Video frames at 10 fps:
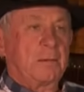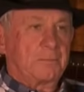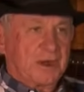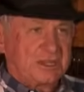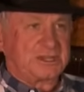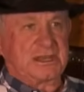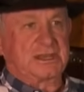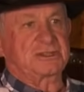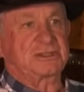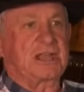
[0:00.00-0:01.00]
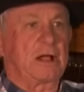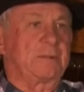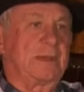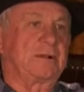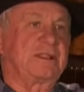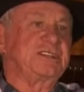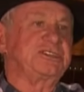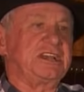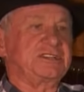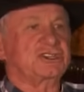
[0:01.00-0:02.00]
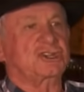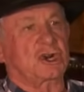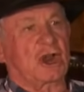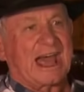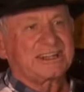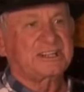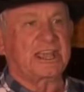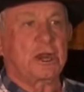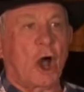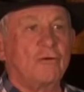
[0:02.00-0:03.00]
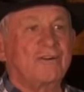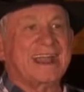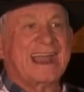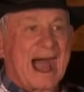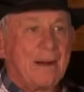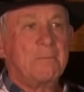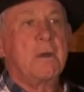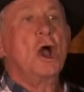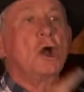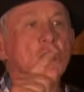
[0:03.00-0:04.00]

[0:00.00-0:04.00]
Preaching is to tell people that Jesus Christ can overcome